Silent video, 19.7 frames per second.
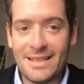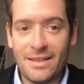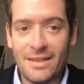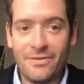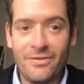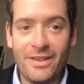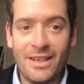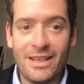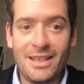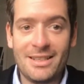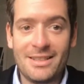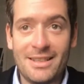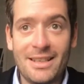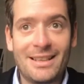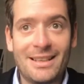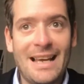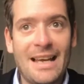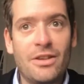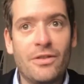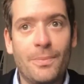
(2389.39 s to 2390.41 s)
I think is the
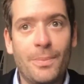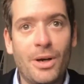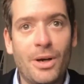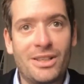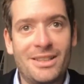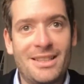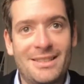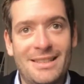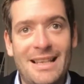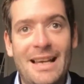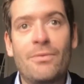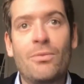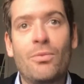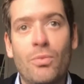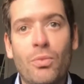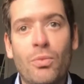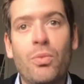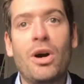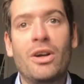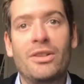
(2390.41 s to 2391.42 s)
kind of podcast I
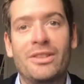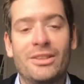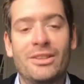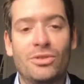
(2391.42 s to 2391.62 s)
wanted